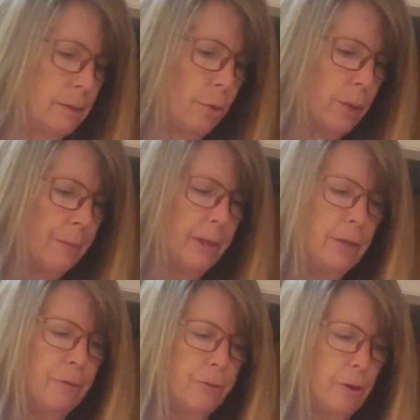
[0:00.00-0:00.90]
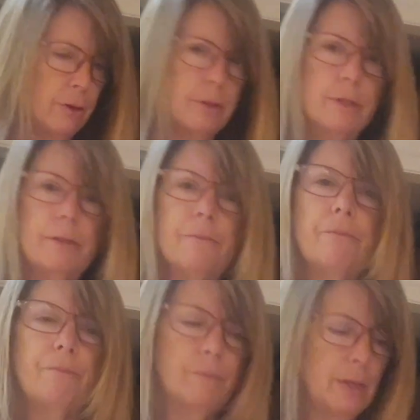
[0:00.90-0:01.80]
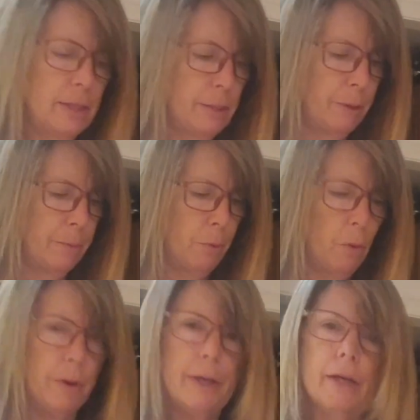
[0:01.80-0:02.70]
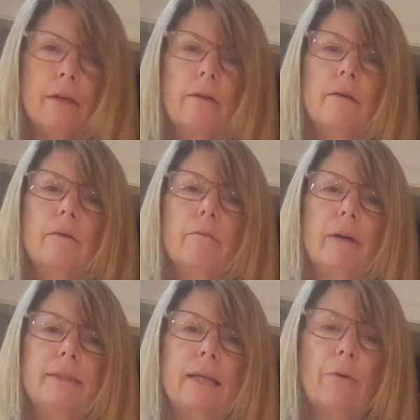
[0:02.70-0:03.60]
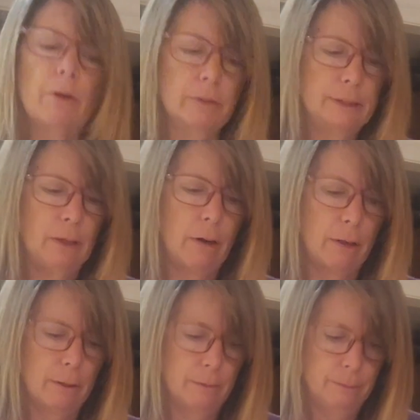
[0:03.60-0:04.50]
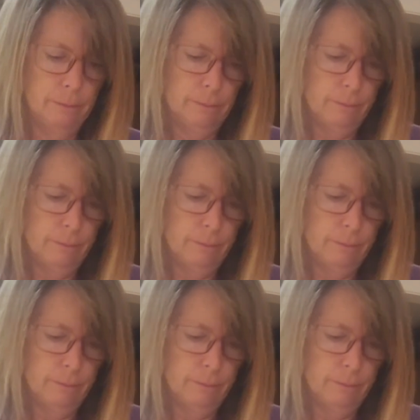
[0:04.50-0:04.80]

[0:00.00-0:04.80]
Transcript: So what I'm going to do first is I'm going to pour in my sourdough starter.